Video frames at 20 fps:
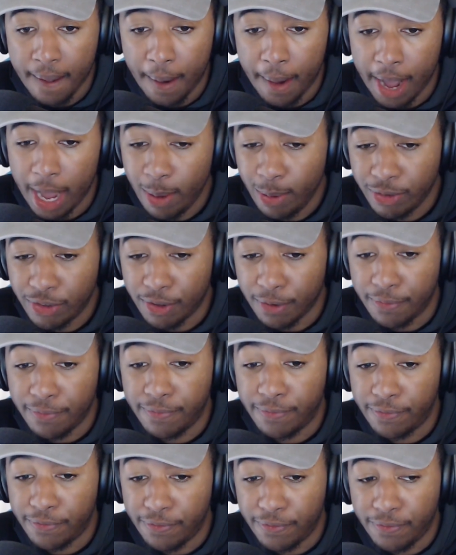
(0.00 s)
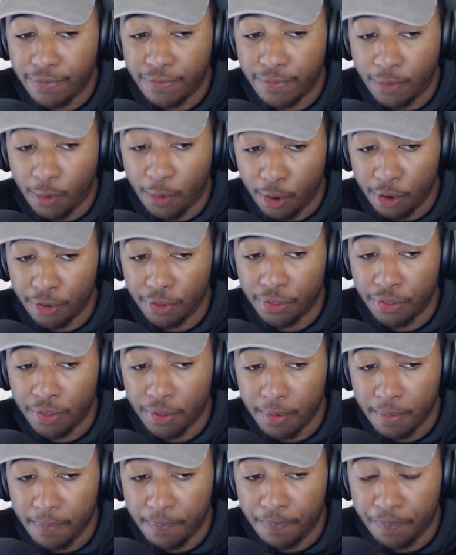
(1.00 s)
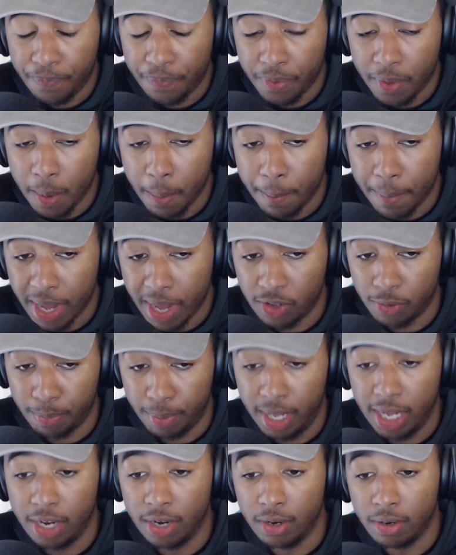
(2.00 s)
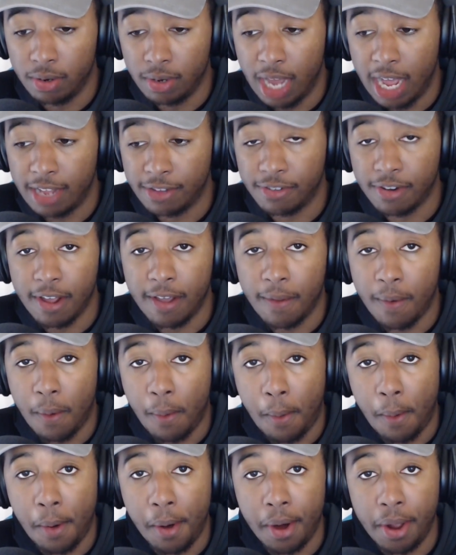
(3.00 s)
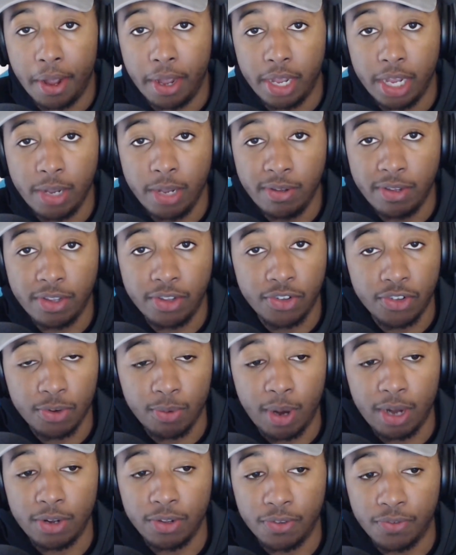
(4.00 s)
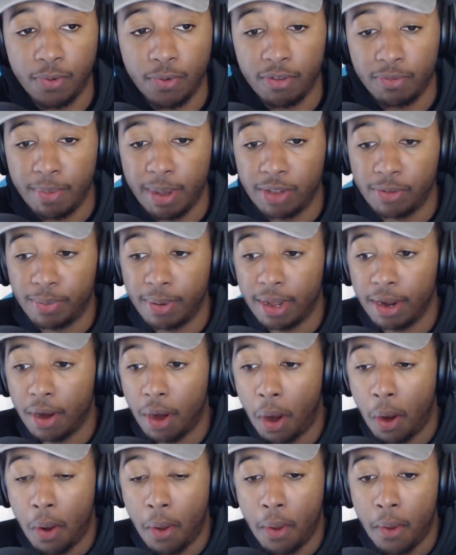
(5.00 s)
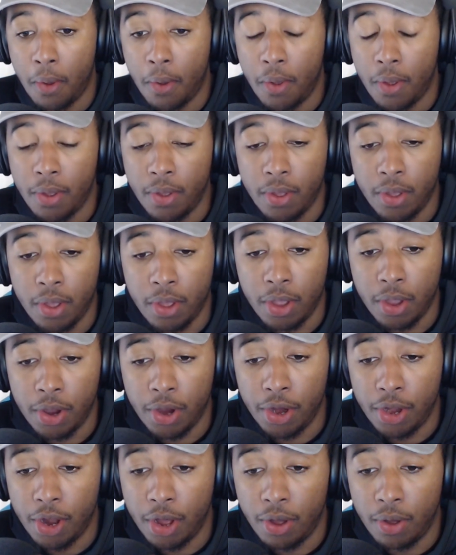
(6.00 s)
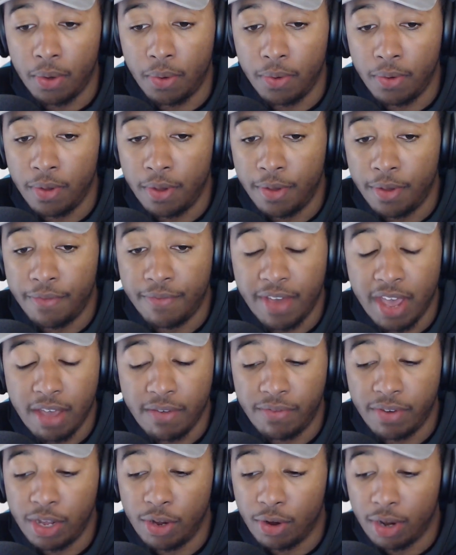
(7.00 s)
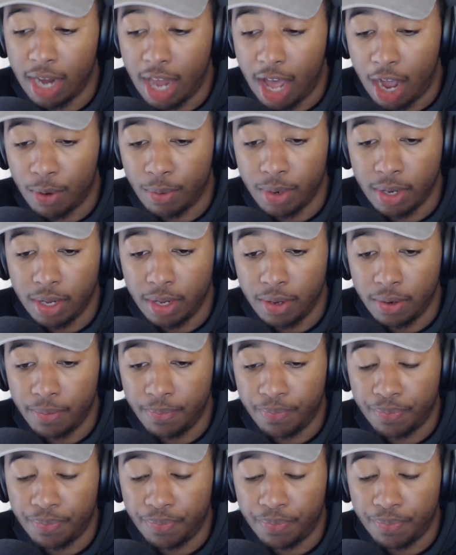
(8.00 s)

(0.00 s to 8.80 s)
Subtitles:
4th best player last night. He was Toronto's 4th best player. You know, VanVleet or Lowry,